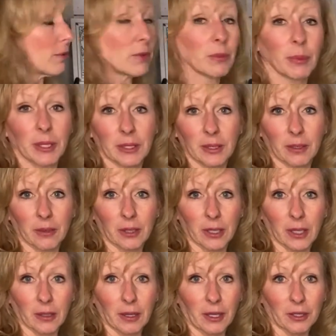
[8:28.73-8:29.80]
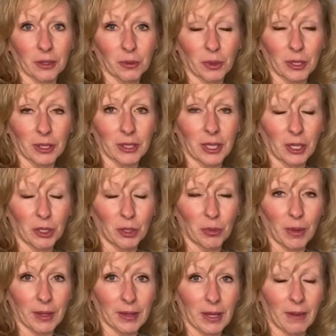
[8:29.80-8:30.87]
was basically it. I just wanted to tell you
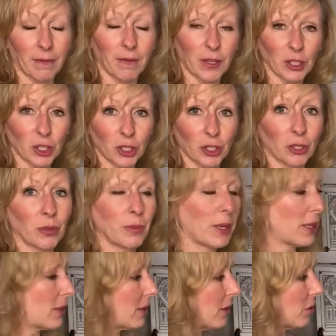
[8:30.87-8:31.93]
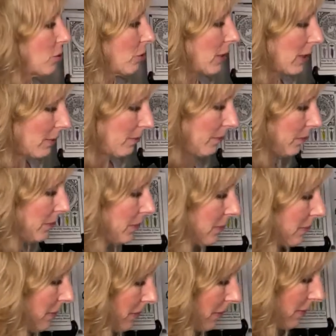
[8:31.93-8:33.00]
about that functional medicine tree.
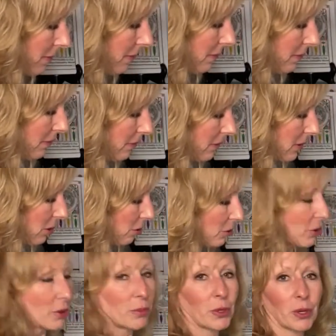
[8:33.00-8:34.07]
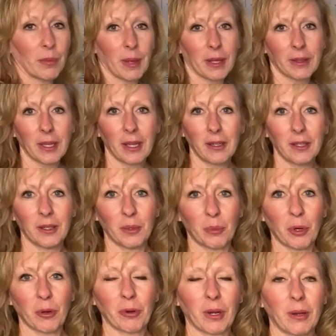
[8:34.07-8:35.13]
You'll learn more about that in the
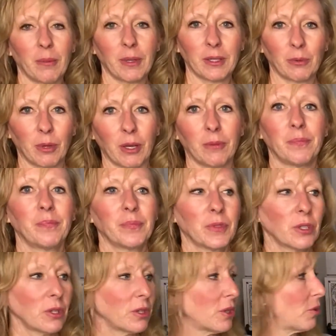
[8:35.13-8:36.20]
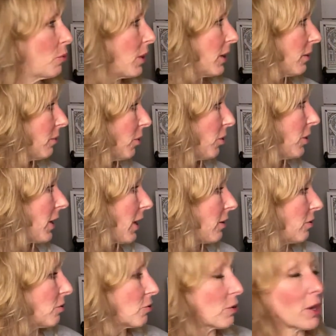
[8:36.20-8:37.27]
program as well. And you want to learn how
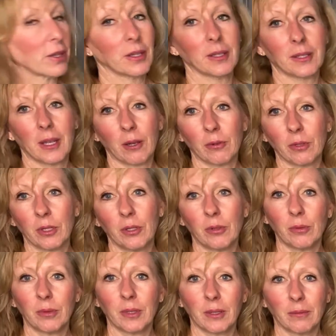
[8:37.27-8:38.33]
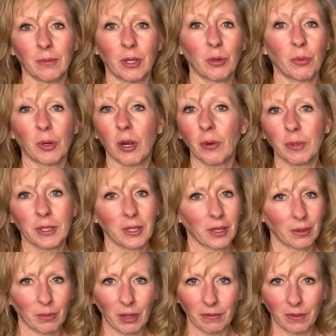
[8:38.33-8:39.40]
to draw this out too. We're always
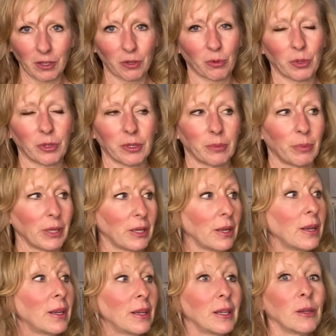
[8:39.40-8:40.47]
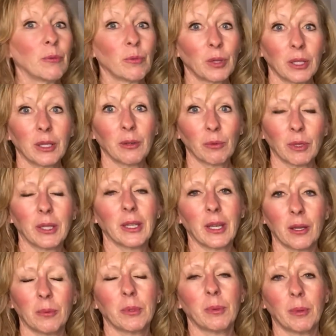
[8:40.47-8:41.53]
talking about visuals, but it really, really
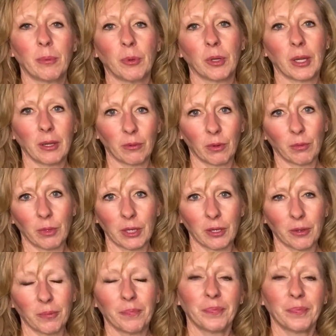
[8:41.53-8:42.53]
helps people get what we do.